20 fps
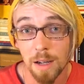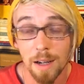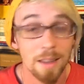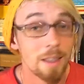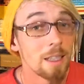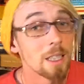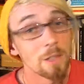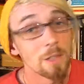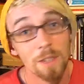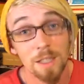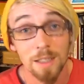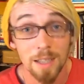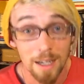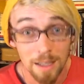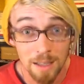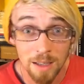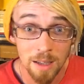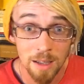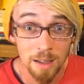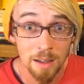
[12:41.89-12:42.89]
I think it's
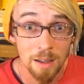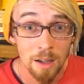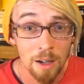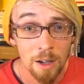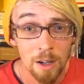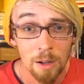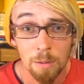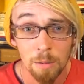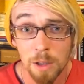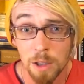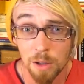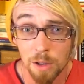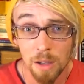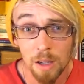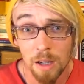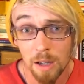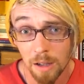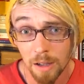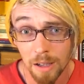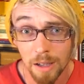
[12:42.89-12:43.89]
fantastic. Richard
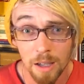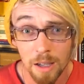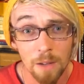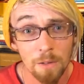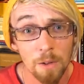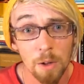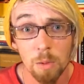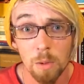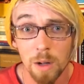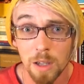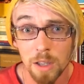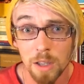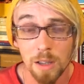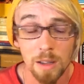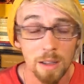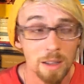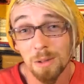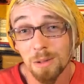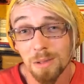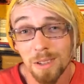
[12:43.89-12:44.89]
Kearney, if you're watching
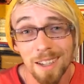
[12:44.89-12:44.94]
this,